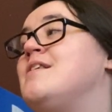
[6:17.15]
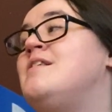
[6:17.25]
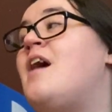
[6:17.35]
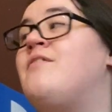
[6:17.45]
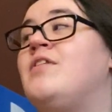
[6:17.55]

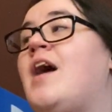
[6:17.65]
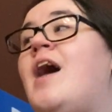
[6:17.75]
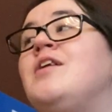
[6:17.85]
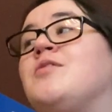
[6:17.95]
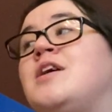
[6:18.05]
never
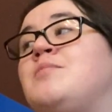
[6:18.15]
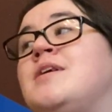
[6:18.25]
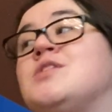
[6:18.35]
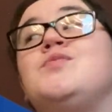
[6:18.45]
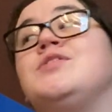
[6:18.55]
had green
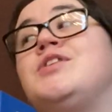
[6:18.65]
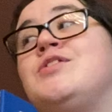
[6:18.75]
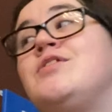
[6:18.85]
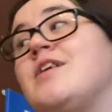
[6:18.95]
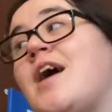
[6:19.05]
beans for
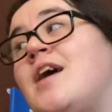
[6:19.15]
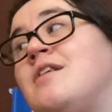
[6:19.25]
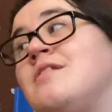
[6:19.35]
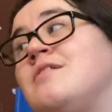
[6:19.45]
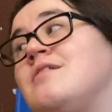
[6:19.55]
dinner
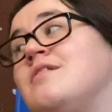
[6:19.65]
again.